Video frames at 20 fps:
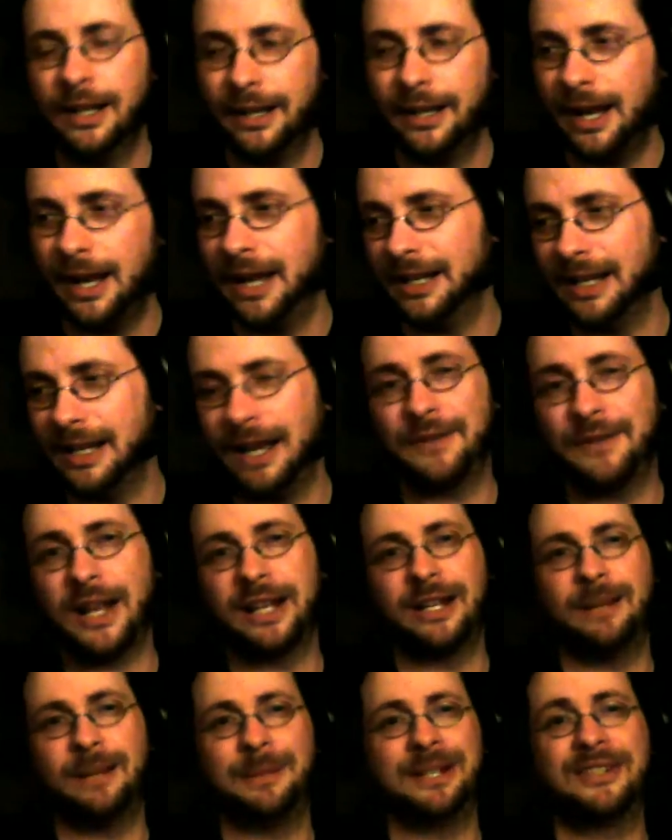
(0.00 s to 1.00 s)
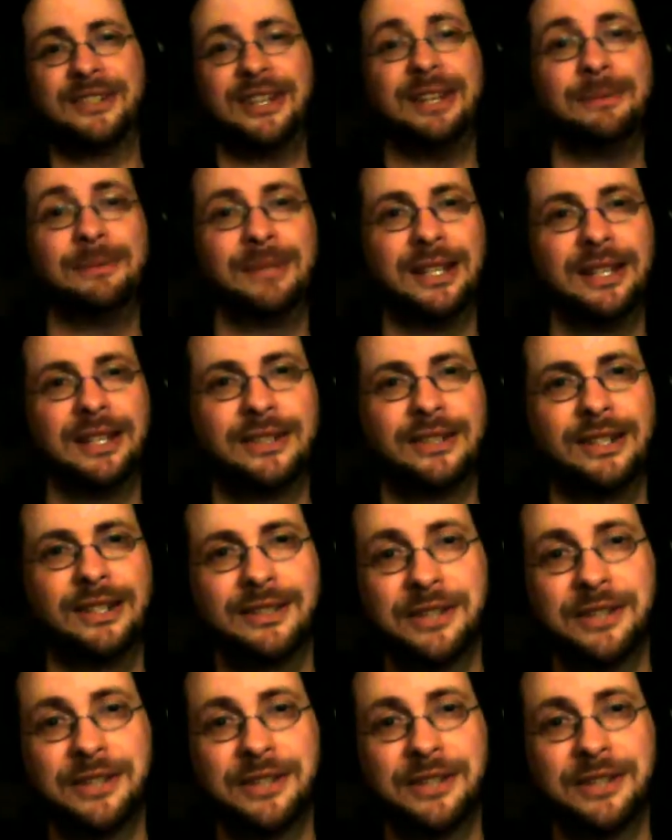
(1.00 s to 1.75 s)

And I've got it on my Steam list,